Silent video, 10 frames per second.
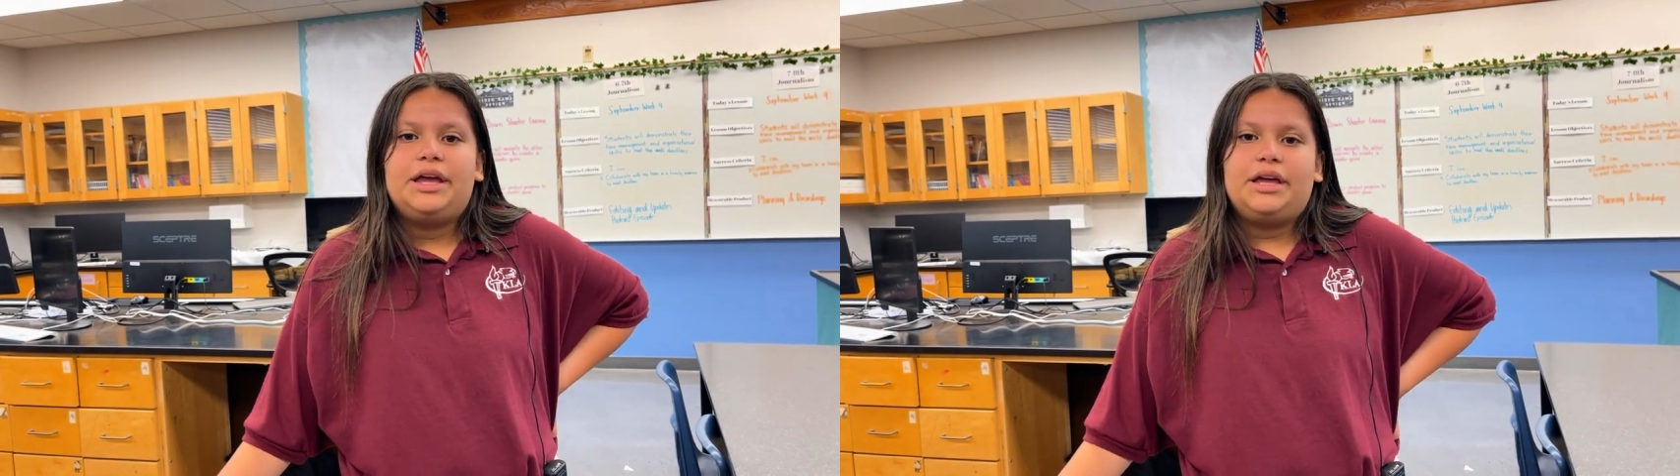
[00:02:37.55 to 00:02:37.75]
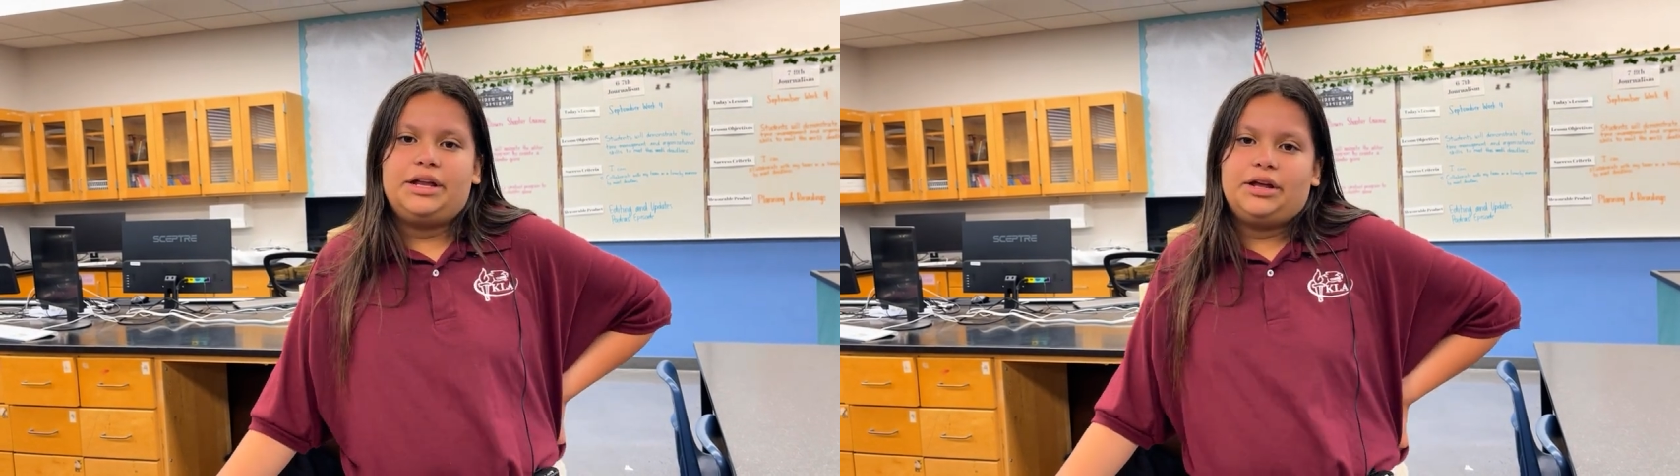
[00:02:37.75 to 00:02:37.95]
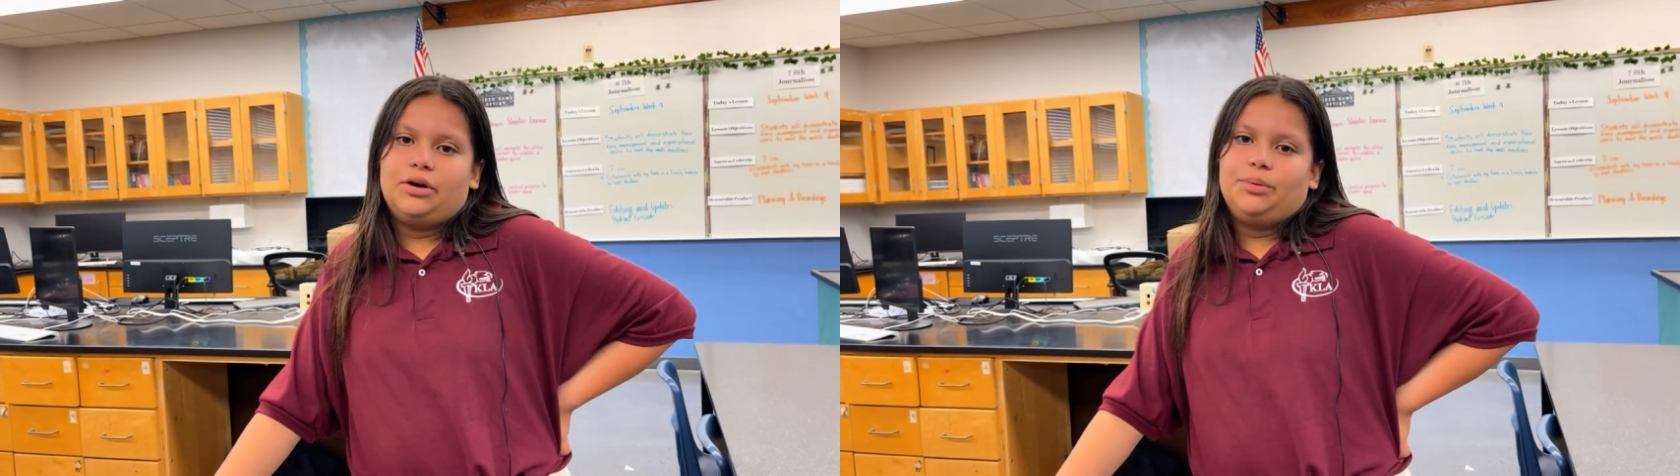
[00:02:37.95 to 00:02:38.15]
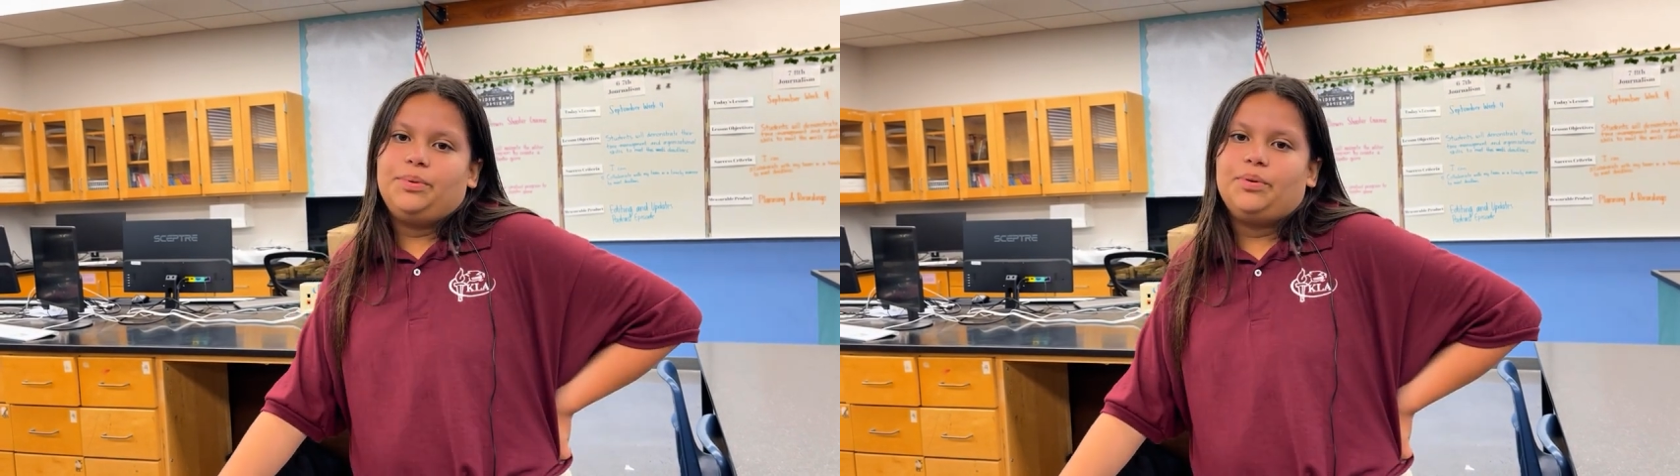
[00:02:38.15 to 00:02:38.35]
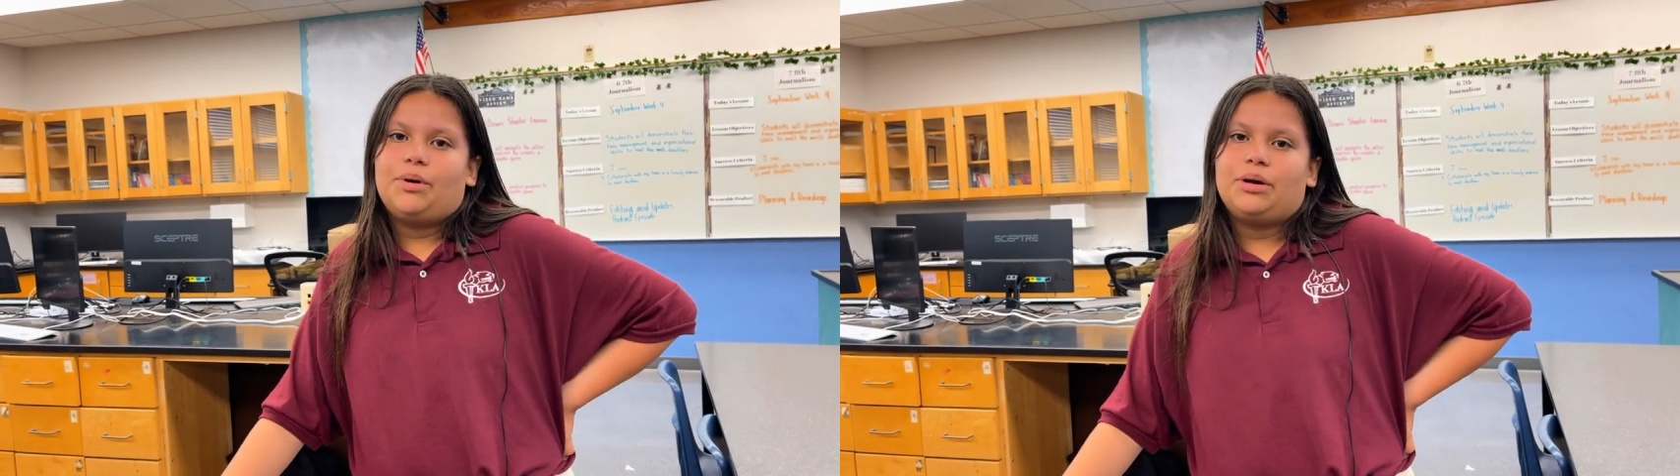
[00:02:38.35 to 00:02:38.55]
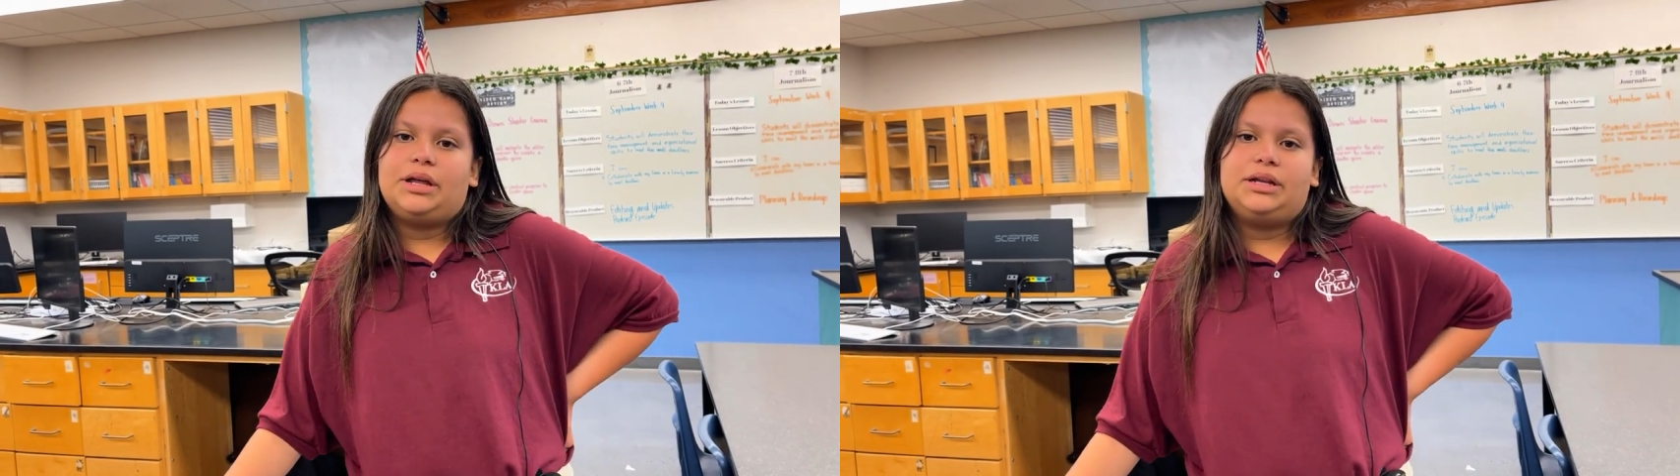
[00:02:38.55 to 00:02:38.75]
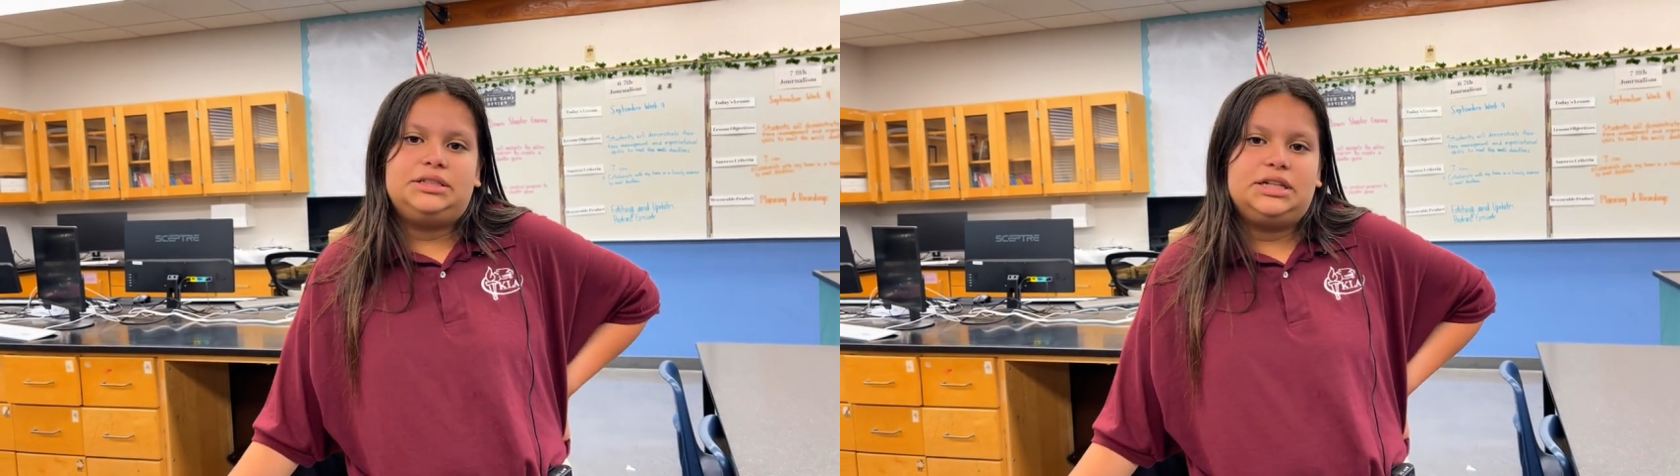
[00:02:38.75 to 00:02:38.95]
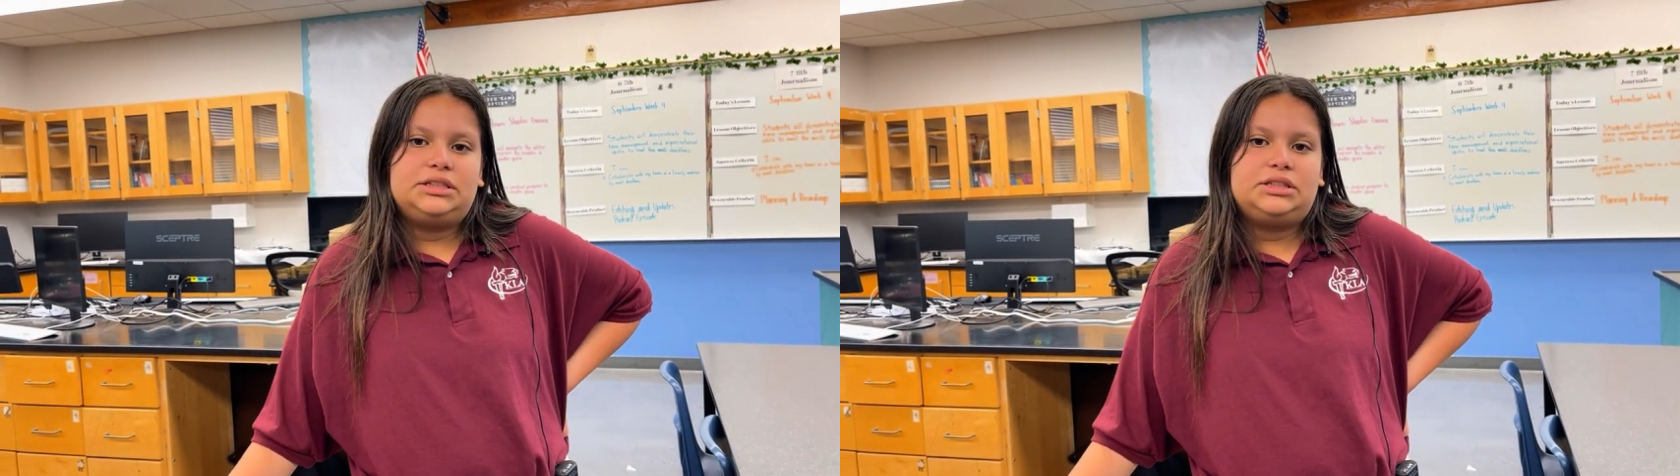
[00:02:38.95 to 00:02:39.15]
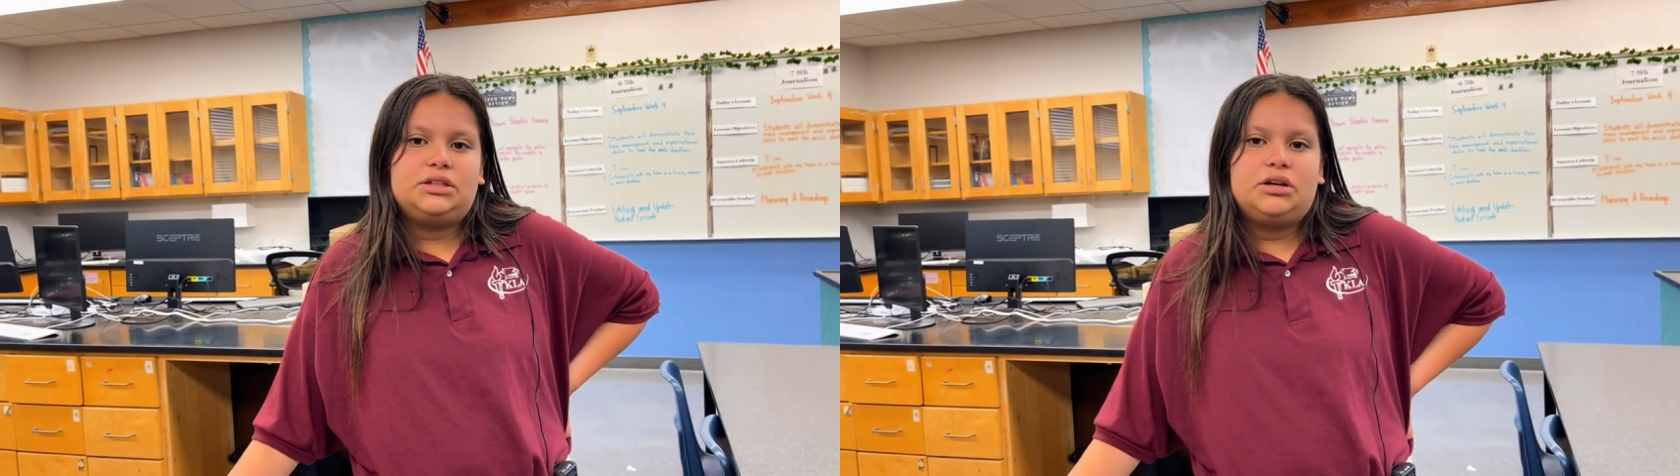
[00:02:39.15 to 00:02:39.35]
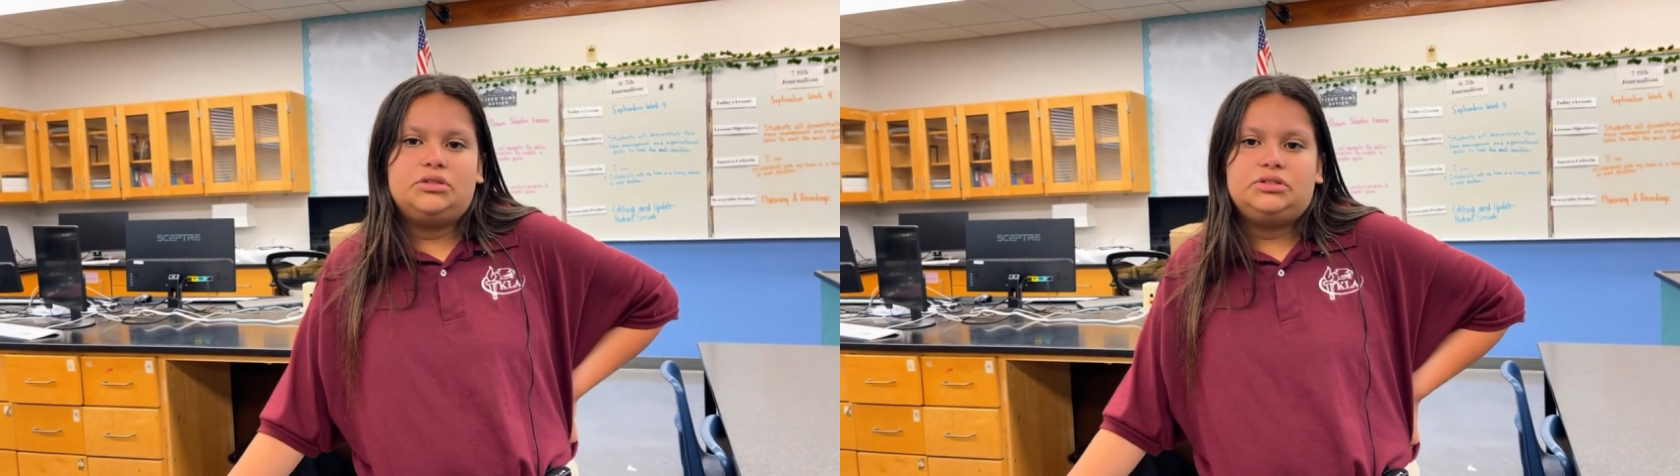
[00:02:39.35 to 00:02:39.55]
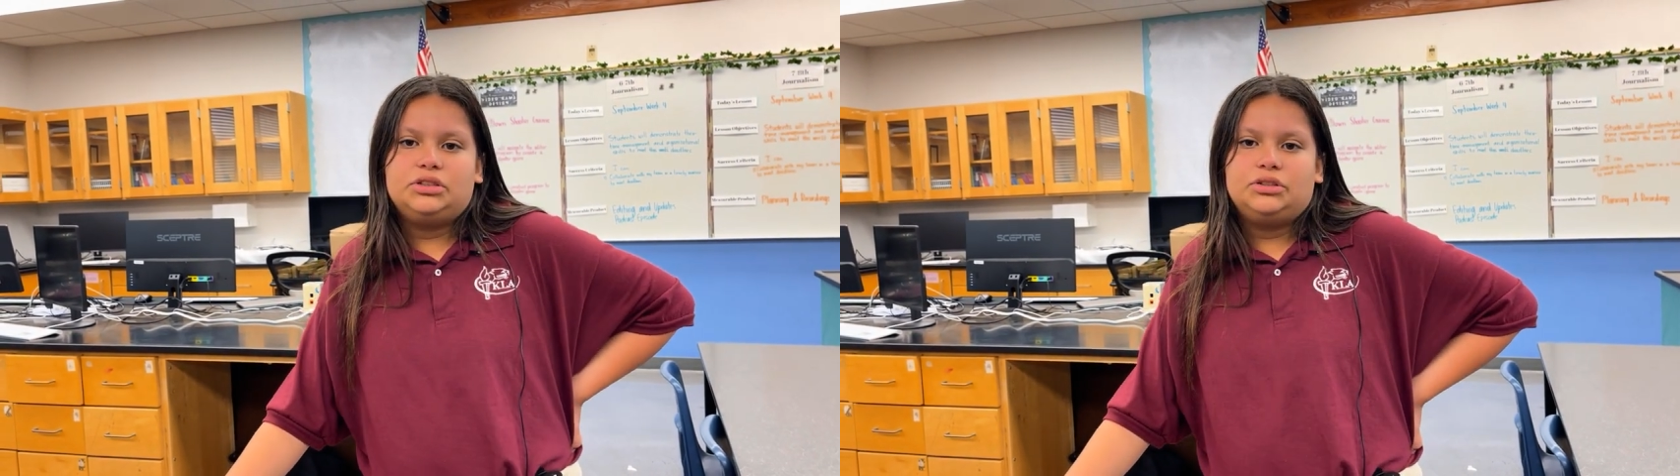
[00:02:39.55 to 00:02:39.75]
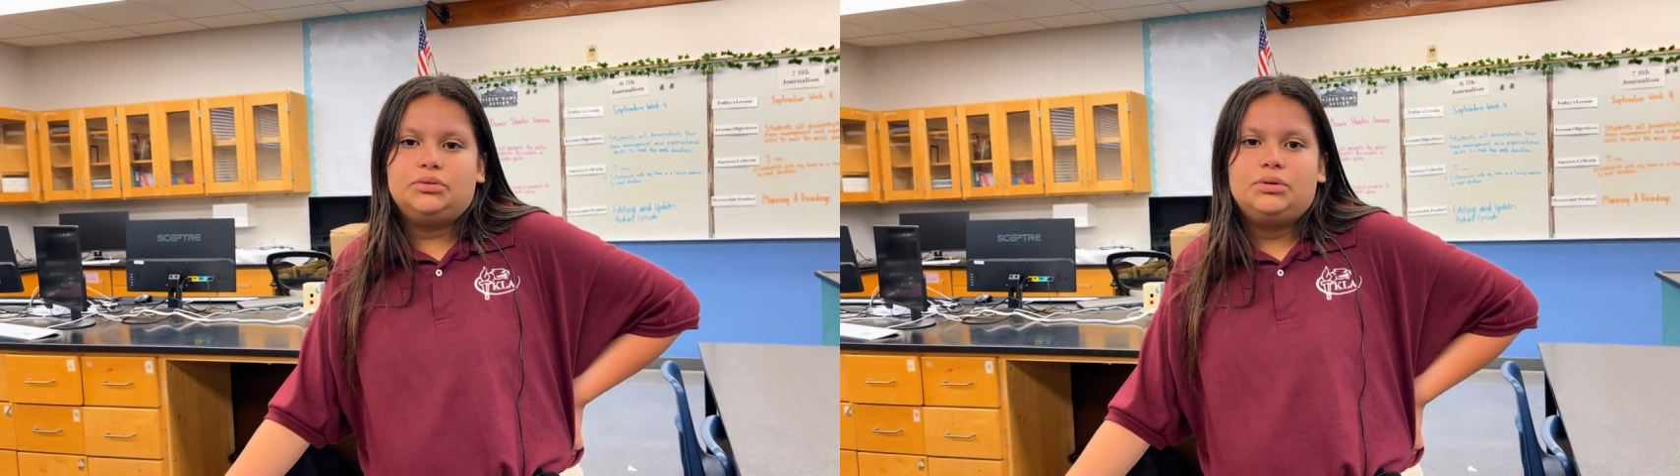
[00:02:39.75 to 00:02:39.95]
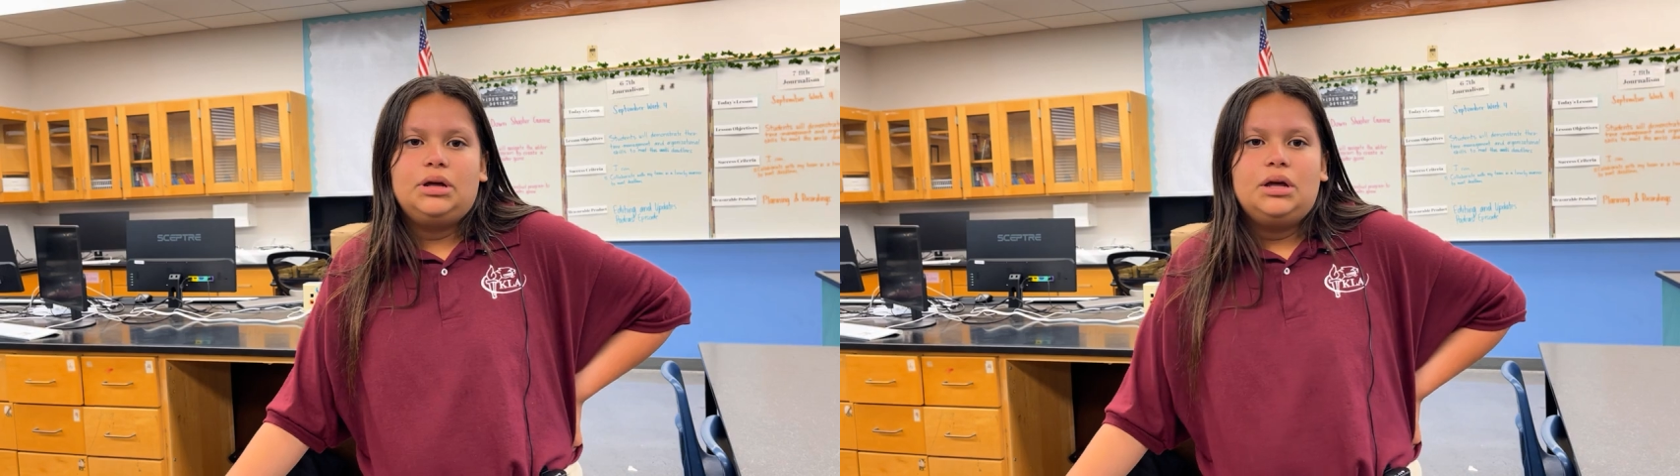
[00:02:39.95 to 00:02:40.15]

and I hope you all get a chance to go too.